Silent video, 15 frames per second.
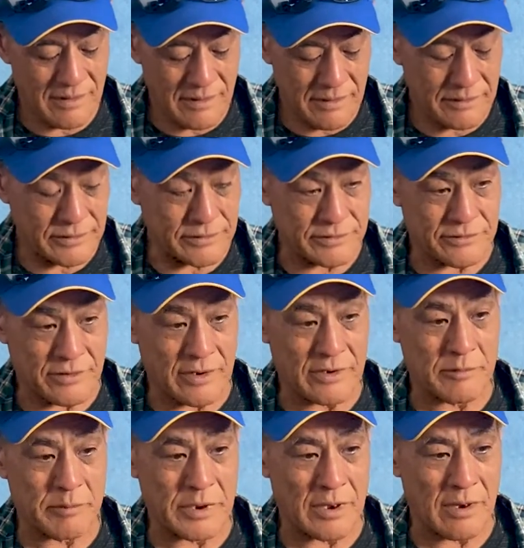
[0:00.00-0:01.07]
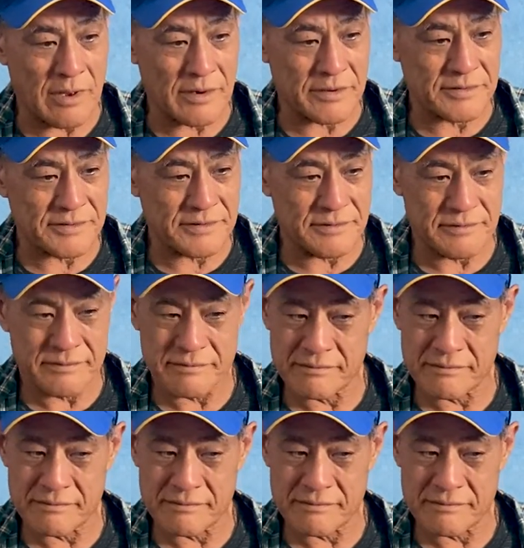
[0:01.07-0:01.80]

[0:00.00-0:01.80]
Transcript: Appreciate it. Just trying to be honest.